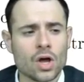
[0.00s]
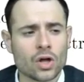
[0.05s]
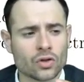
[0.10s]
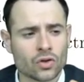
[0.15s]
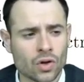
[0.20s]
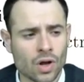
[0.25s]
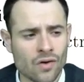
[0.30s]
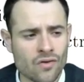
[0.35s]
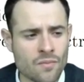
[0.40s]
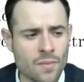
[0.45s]

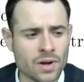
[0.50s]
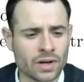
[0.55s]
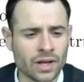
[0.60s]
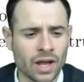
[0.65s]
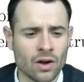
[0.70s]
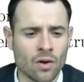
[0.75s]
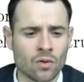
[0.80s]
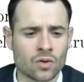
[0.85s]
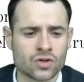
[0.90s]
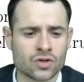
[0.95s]
The government
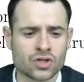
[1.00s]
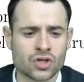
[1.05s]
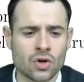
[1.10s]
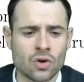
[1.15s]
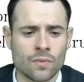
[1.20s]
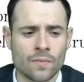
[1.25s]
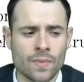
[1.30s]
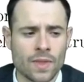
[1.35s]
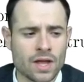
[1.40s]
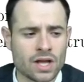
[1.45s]
can
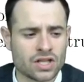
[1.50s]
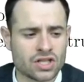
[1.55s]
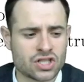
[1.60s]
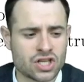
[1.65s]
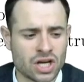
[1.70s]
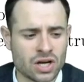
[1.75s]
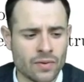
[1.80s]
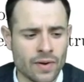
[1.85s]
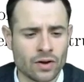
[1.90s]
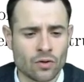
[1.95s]
also
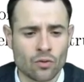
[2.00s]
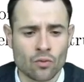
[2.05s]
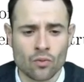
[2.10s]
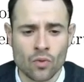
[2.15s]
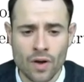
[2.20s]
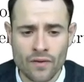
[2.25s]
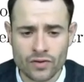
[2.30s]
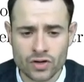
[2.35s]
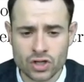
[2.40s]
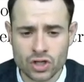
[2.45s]
generate
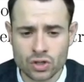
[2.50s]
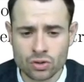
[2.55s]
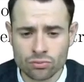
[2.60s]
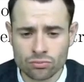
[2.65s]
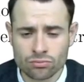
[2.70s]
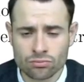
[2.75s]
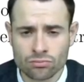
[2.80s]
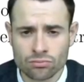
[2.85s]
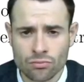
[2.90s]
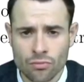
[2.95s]
revenue
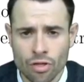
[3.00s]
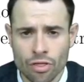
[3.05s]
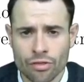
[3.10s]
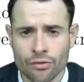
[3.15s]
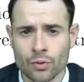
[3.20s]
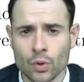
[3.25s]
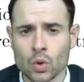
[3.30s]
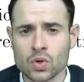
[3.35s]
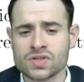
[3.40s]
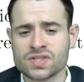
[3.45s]

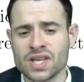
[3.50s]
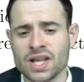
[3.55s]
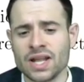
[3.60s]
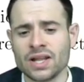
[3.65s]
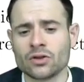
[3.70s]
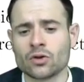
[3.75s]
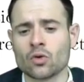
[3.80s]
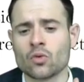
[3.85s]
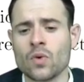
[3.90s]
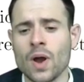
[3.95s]
through selling
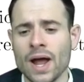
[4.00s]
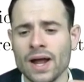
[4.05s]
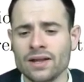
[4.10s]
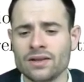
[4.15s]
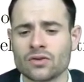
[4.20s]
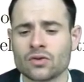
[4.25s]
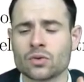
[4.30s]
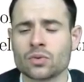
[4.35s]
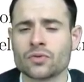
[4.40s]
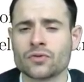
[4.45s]
the right
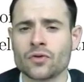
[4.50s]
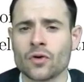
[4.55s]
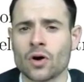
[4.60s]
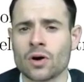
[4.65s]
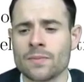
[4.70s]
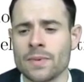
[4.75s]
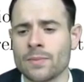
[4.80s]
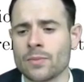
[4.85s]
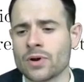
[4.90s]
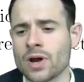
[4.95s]
to
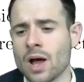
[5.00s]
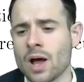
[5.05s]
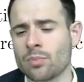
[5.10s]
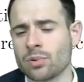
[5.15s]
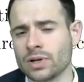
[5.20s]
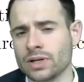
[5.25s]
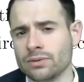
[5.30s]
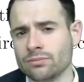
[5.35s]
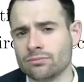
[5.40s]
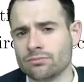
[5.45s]
form a
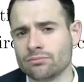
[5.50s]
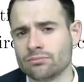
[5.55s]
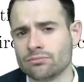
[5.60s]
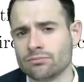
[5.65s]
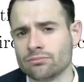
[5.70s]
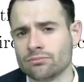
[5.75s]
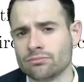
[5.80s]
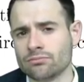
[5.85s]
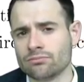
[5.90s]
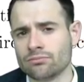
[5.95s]
monopoly.
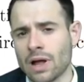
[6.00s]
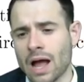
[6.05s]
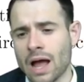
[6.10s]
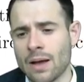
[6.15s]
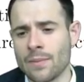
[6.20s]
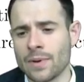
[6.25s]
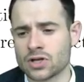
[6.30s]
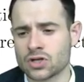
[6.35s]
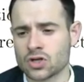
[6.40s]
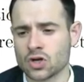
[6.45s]
I
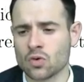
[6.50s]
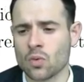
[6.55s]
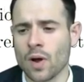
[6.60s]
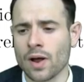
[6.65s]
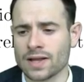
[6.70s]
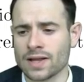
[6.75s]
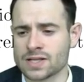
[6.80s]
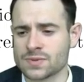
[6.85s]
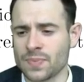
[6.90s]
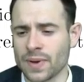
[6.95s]
mentioned
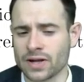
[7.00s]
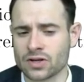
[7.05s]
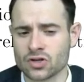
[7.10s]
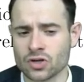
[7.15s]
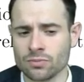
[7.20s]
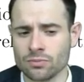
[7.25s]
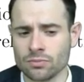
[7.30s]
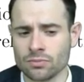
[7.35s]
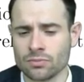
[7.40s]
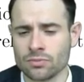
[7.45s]
wireless
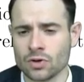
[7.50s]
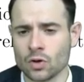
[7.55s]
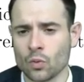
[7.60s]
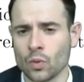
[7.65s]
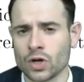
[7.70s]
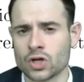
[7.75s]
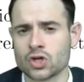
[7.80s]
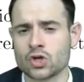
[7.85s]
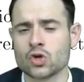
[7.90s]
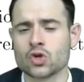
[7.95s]
spectrum,
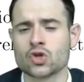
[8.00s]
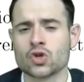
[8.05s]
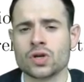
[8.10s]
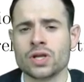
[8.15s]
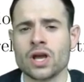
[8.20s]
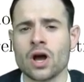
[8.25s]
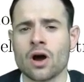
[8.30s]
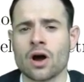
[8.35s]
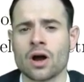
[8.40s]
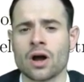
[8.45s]
which
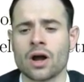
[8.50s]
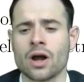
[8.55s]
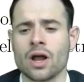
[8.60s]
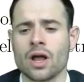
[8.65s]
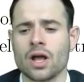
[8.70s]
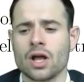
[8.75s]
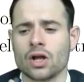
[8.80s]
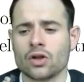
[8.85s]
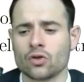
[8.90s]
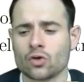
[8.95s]
usually are
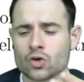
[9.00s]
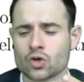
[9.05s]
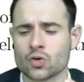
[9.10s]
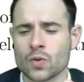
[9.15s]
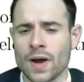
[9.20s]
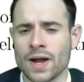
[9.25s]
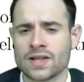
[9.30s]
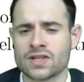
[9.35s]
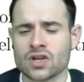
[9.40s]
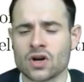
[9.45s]
those
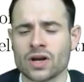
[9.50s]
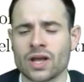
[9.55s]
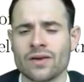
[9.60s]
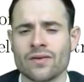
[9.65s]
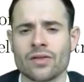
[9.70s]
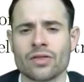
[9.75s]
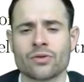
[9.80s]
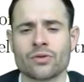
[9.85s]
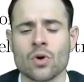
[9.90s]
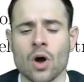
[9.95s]
rights are
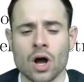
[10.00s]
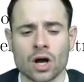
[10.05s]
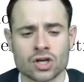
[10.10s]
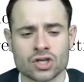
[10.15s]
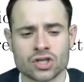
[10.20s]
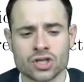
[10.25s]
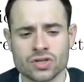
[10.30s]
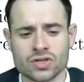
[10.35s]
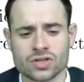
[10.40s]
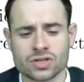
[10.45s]
given through
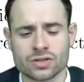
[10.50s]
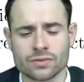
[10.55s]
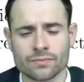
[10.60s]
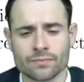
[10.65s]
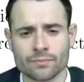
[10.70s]
auctions.